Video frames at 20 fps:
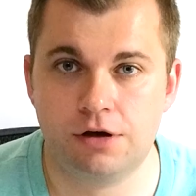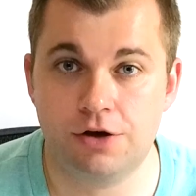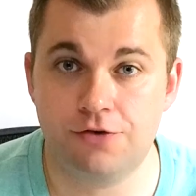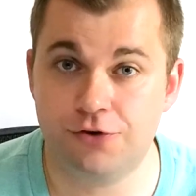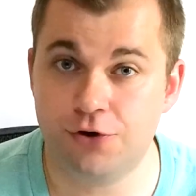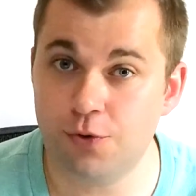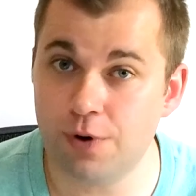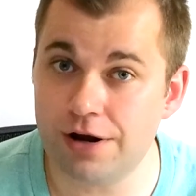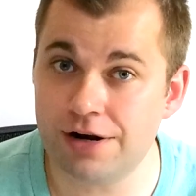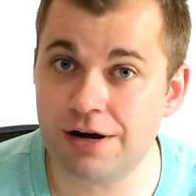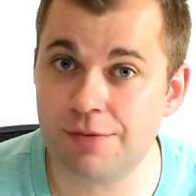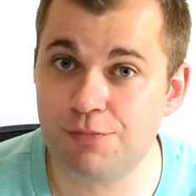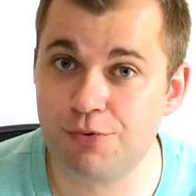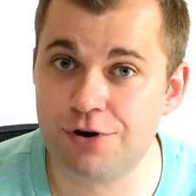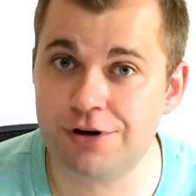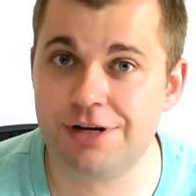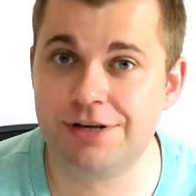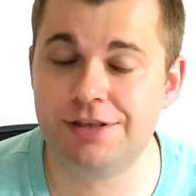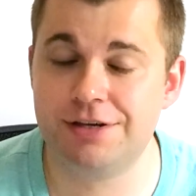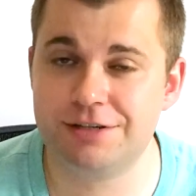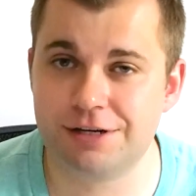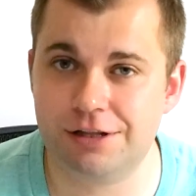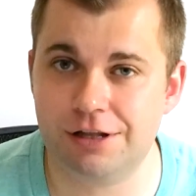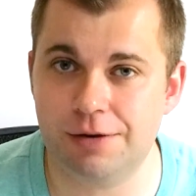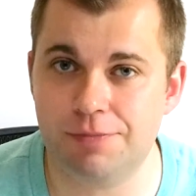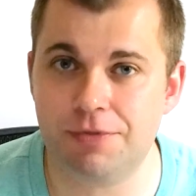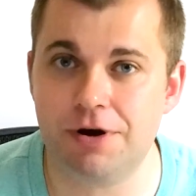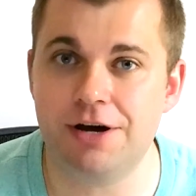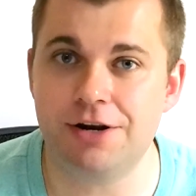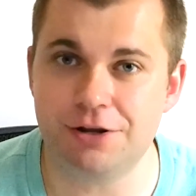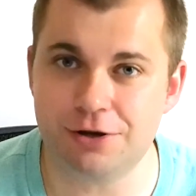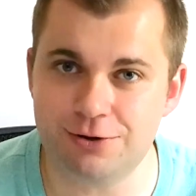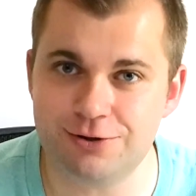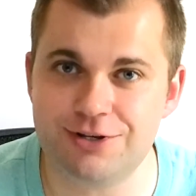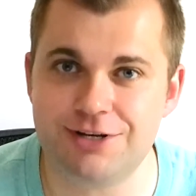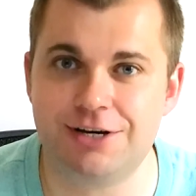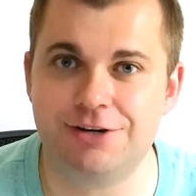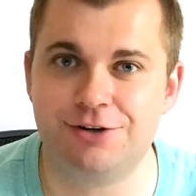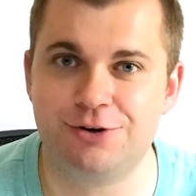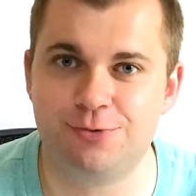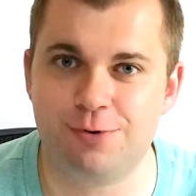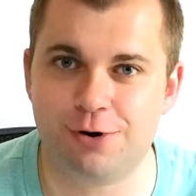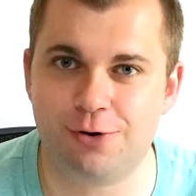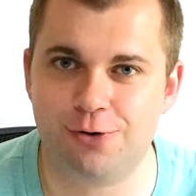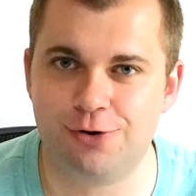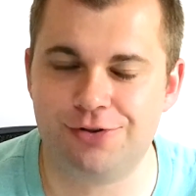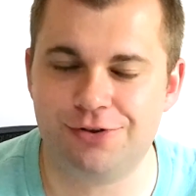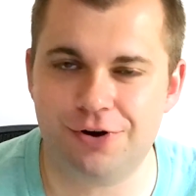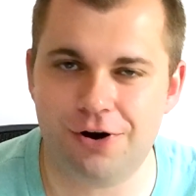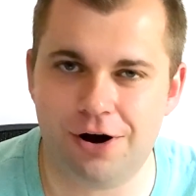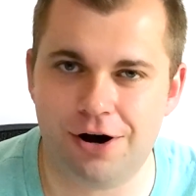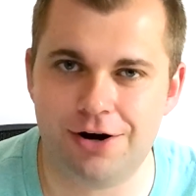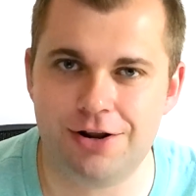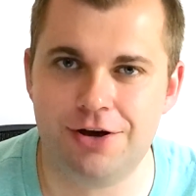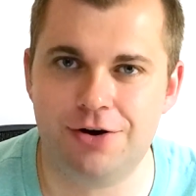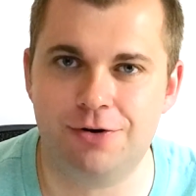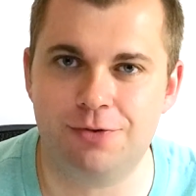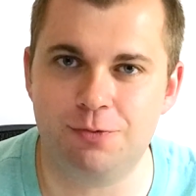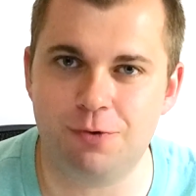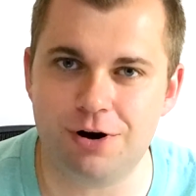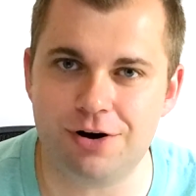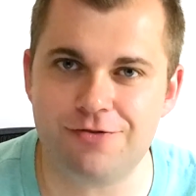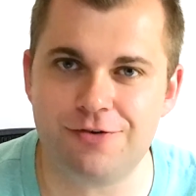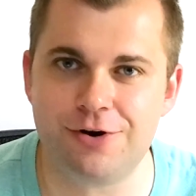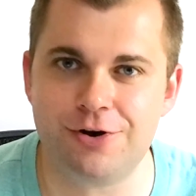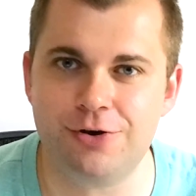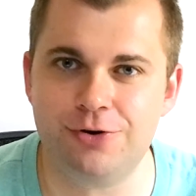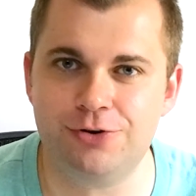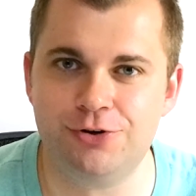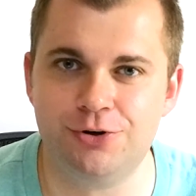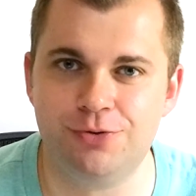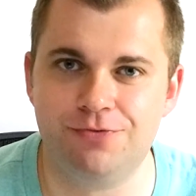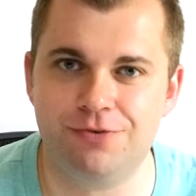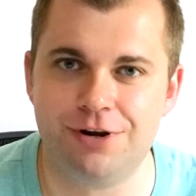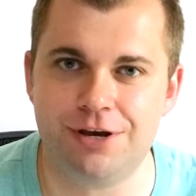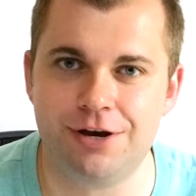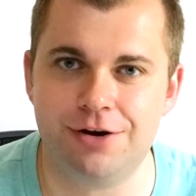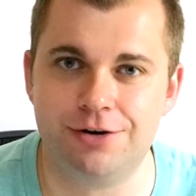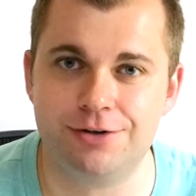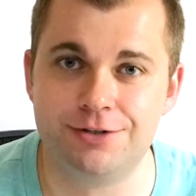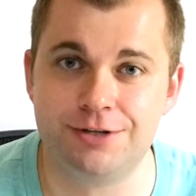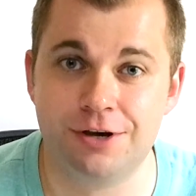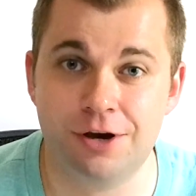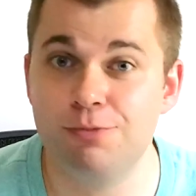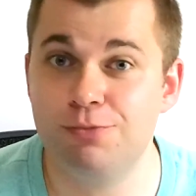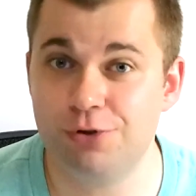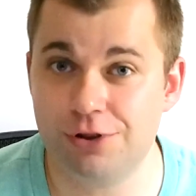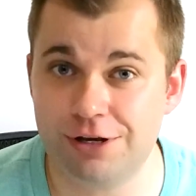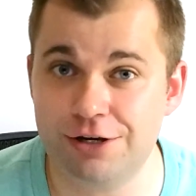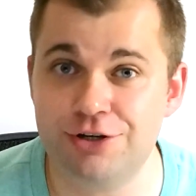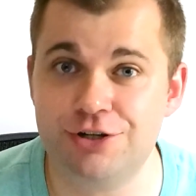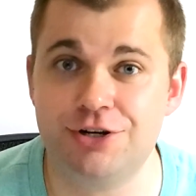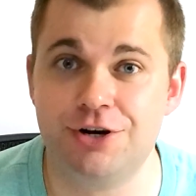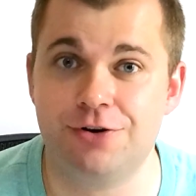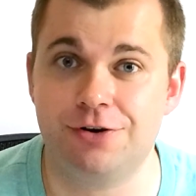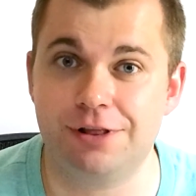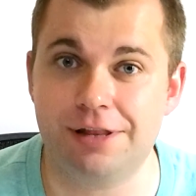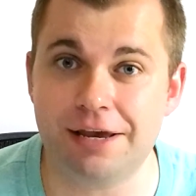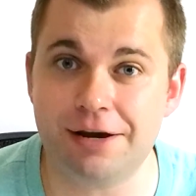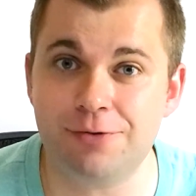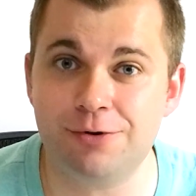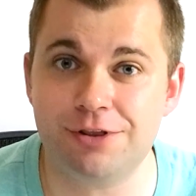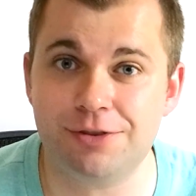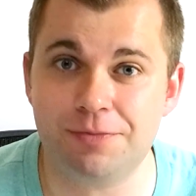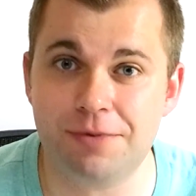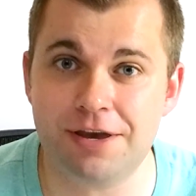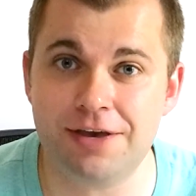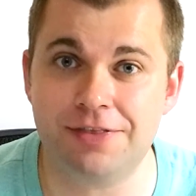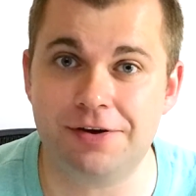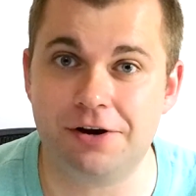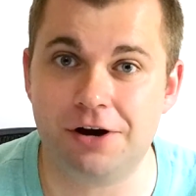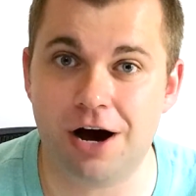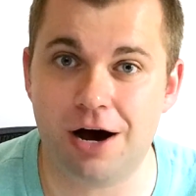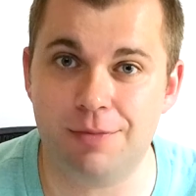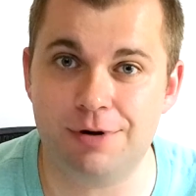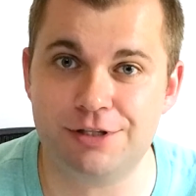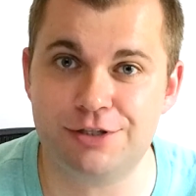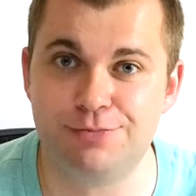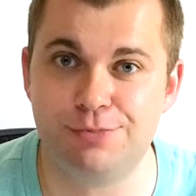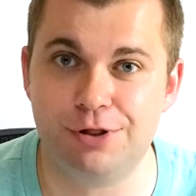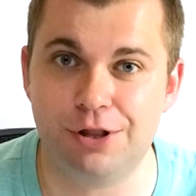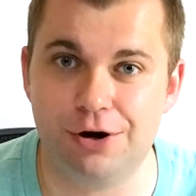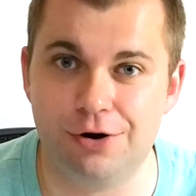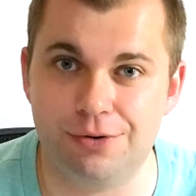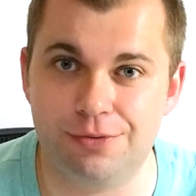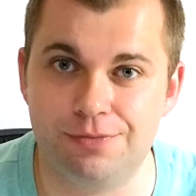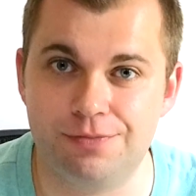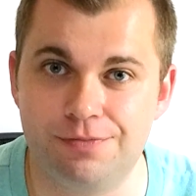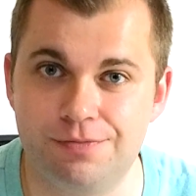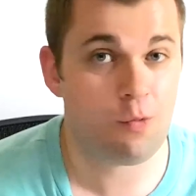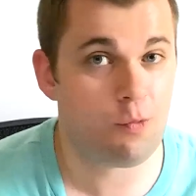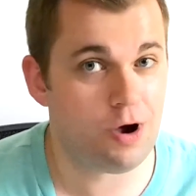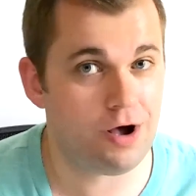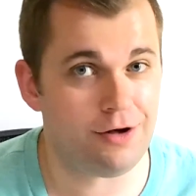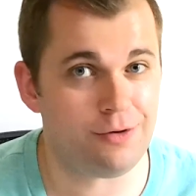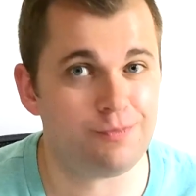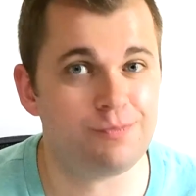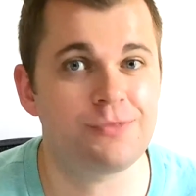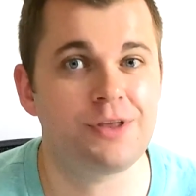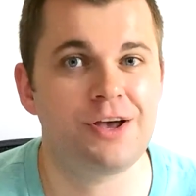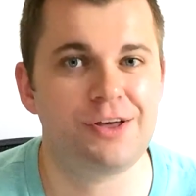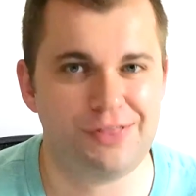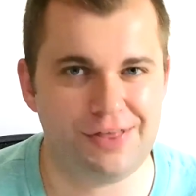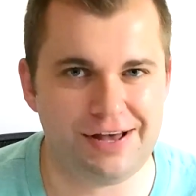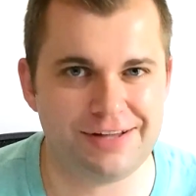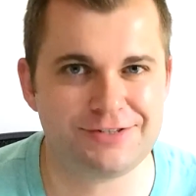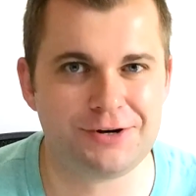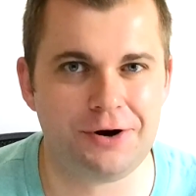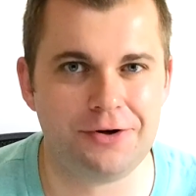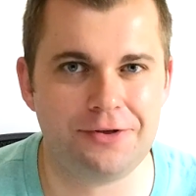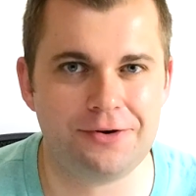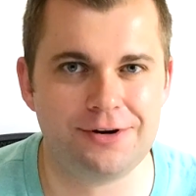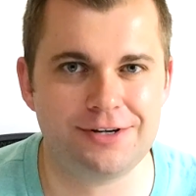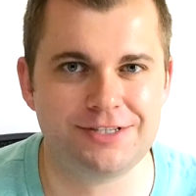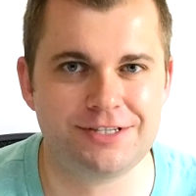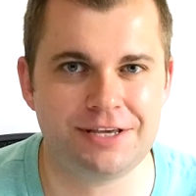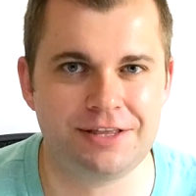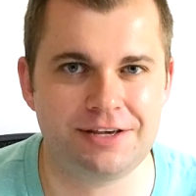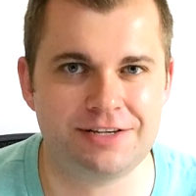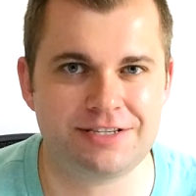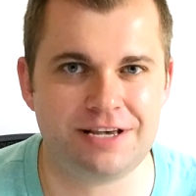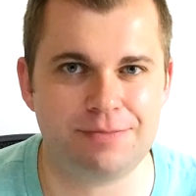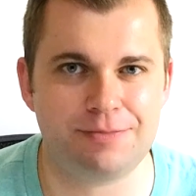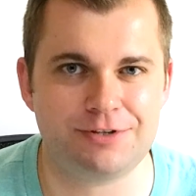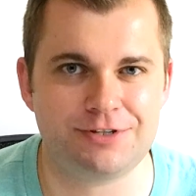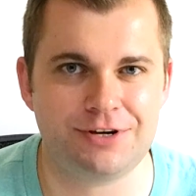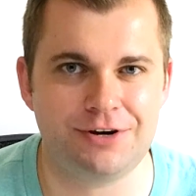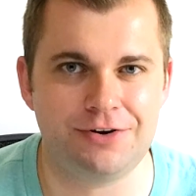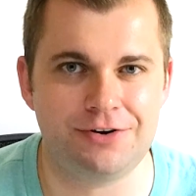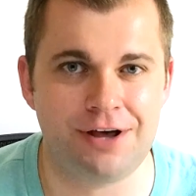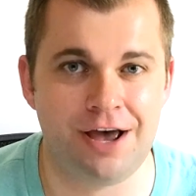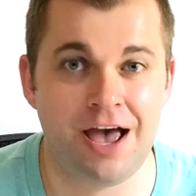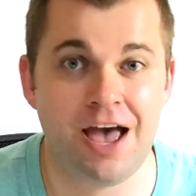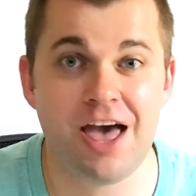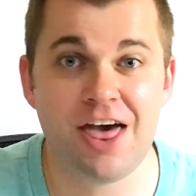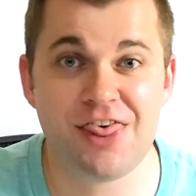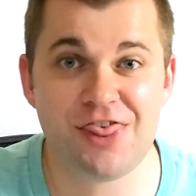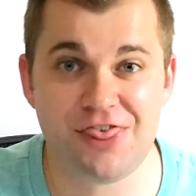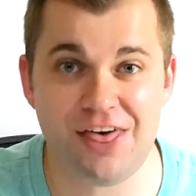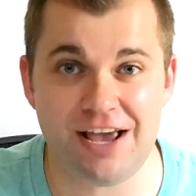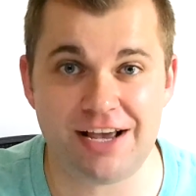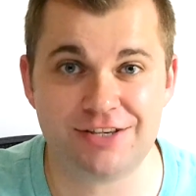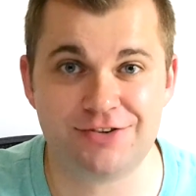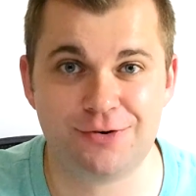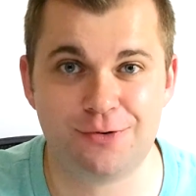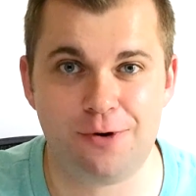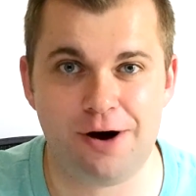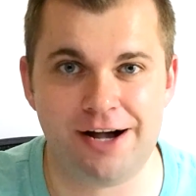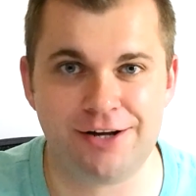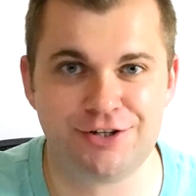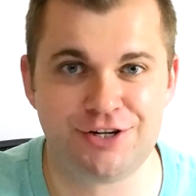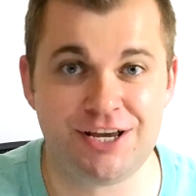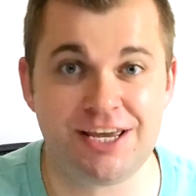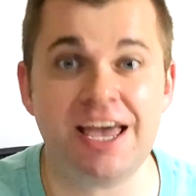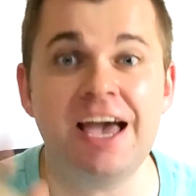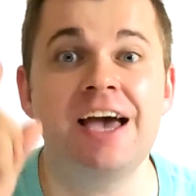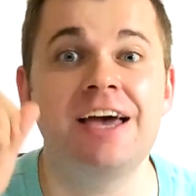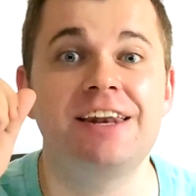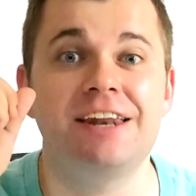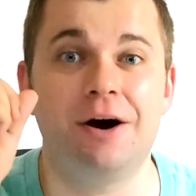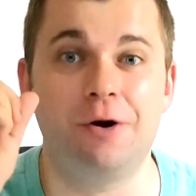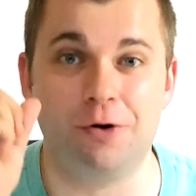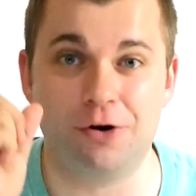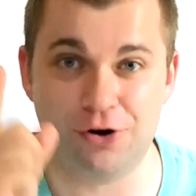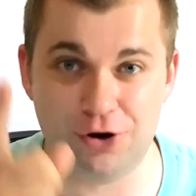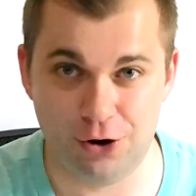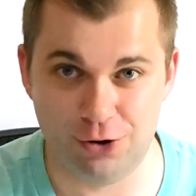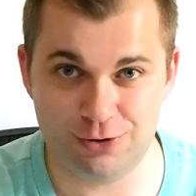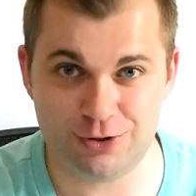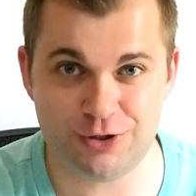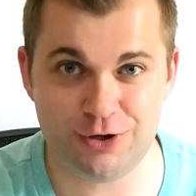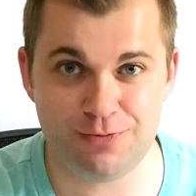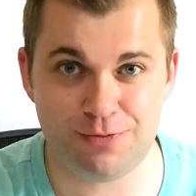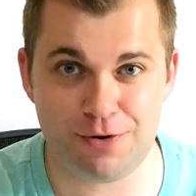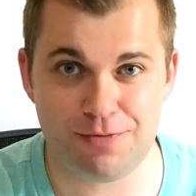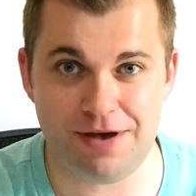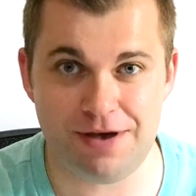If you end up printing this clip and using it to record the audio in one of your YouTube videos, please share a link with me in the comments below. Well, that's all there is to this episode. Thanks for watching, now go super